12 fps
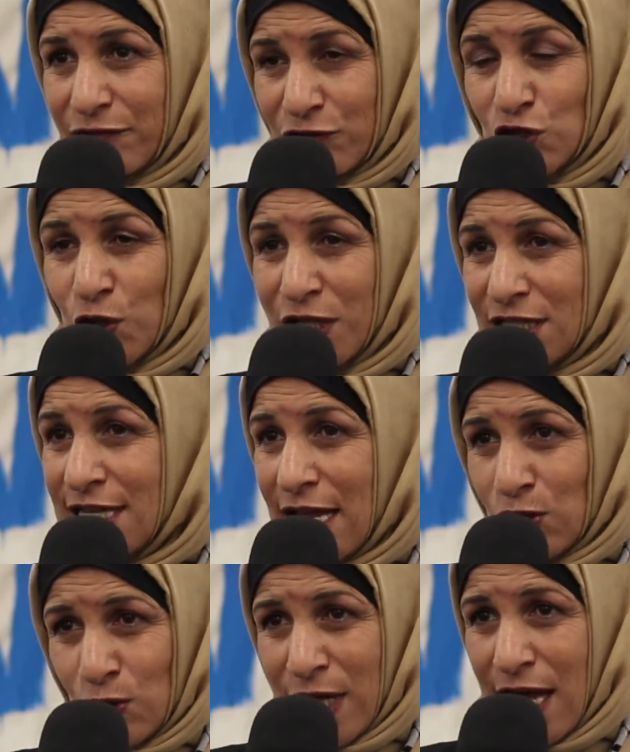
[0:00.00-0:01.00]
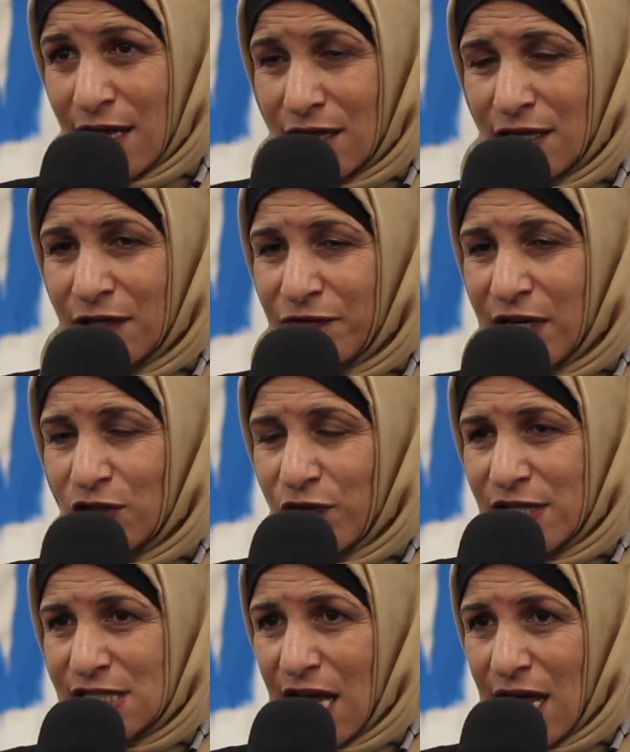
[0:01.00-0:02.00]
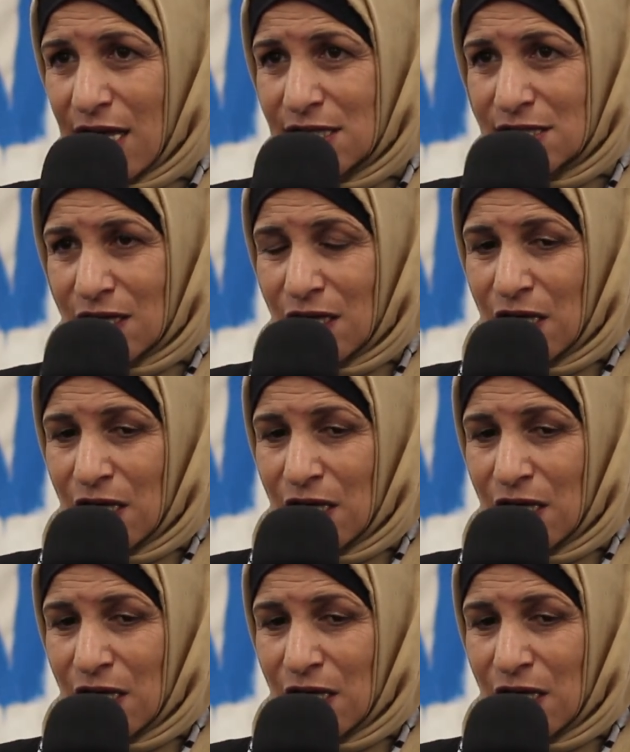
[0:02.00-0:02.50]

shot to death in front of his eyes.